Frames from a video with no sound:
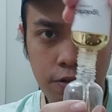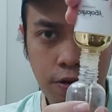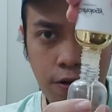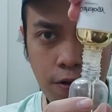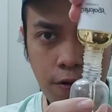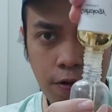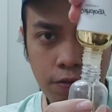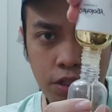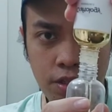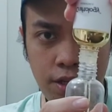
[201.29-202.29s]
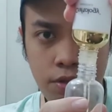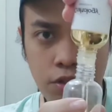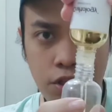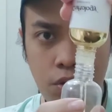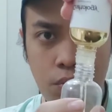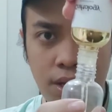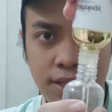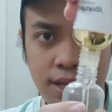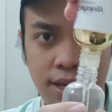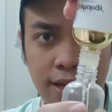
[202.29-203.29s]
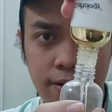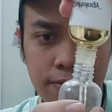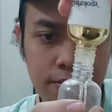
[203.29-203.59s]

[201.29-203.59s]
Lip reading: So just need to squeeze it.